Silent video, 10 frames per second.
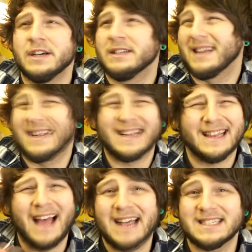like
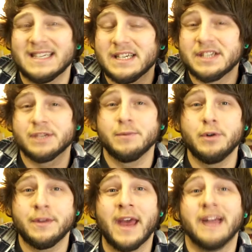glassy,
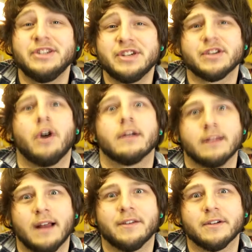smooth edges on
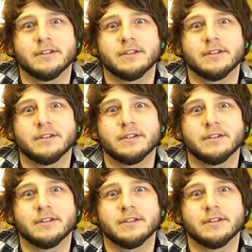leather.